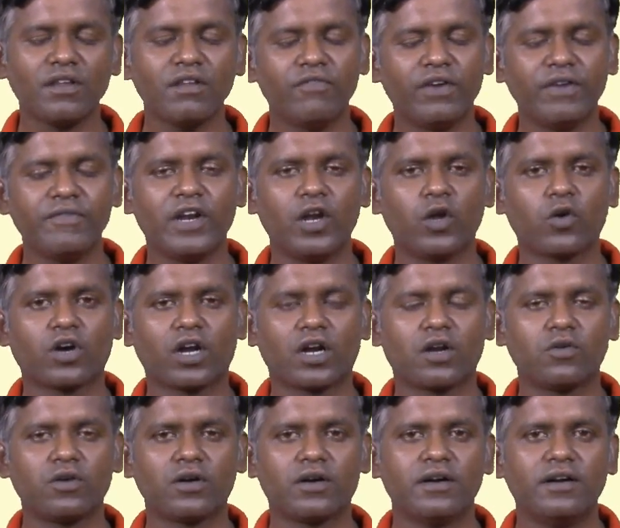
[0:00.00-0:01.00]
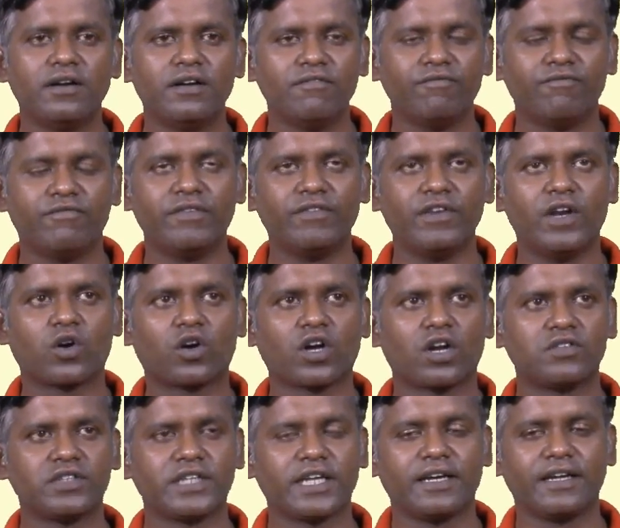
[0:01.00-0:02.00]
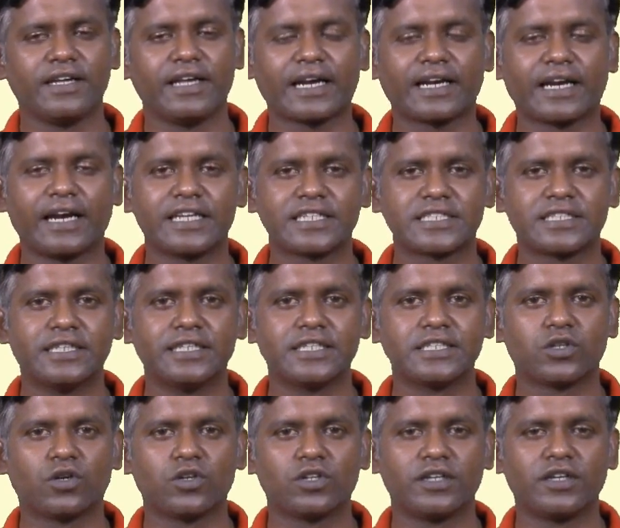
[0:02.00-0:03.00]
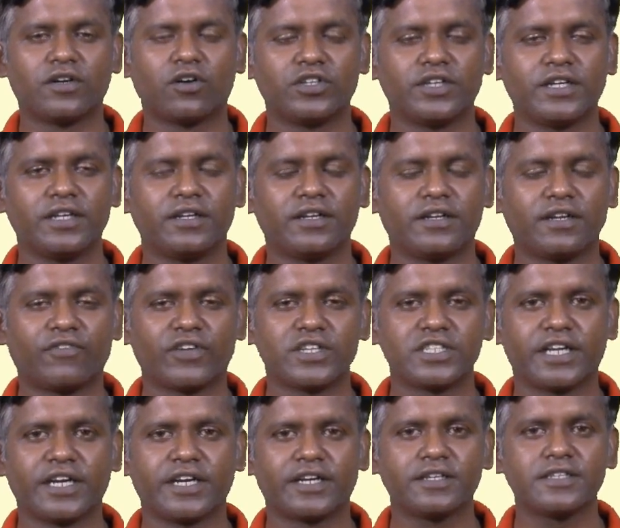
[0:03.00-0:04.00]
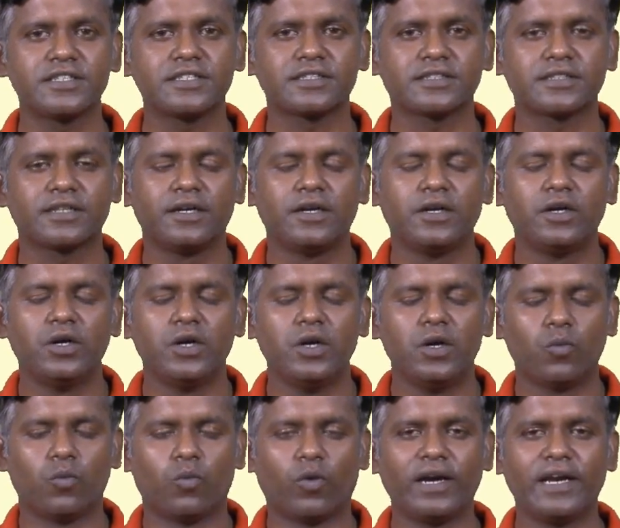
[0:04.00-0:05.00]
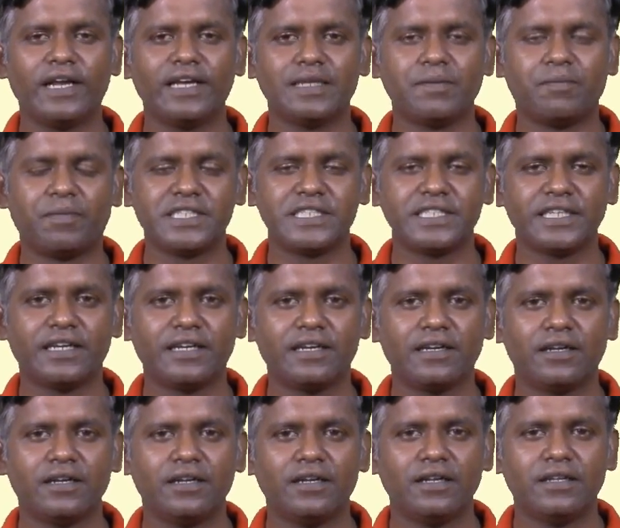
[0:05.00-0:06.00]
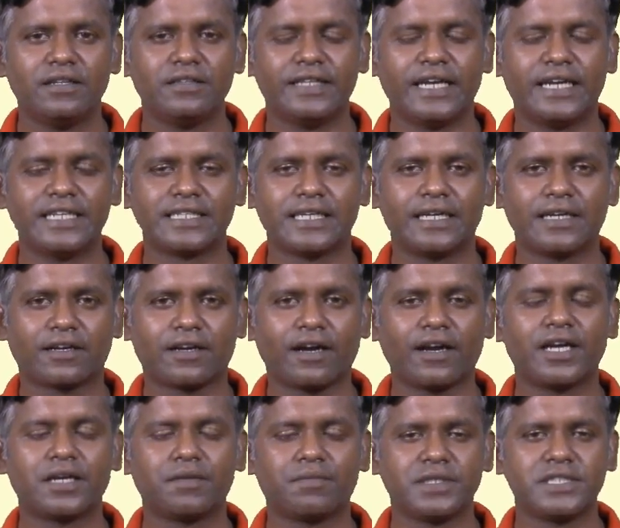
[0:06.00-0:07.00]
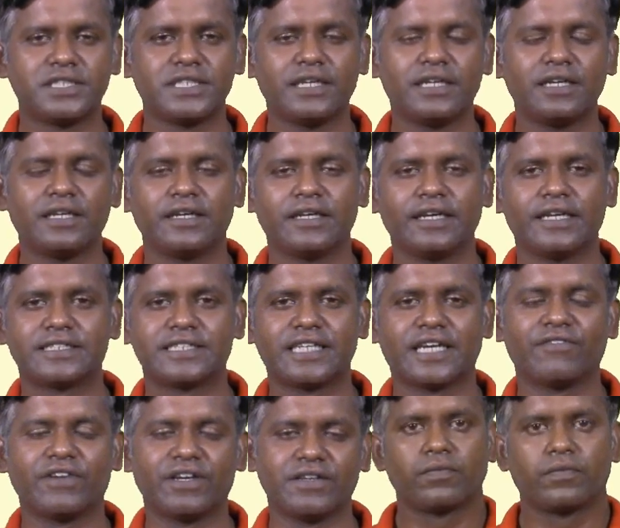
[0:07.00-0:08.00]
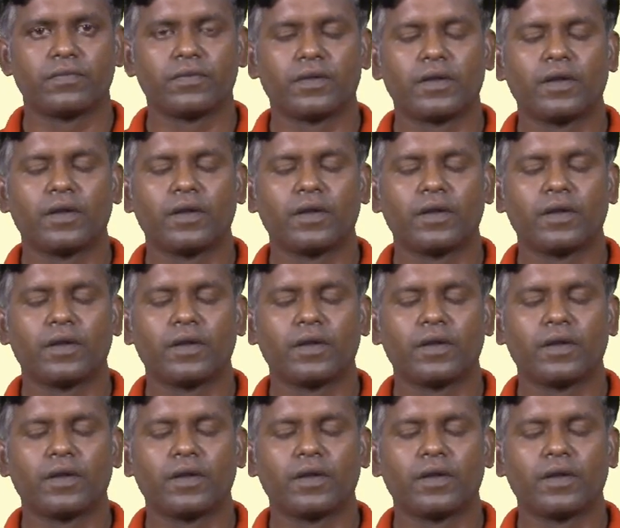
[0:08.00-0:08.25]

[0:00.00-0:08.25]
When we look around the air conditioners or the refrigerators, only the pigeon, that is a colored pigeon, it survives.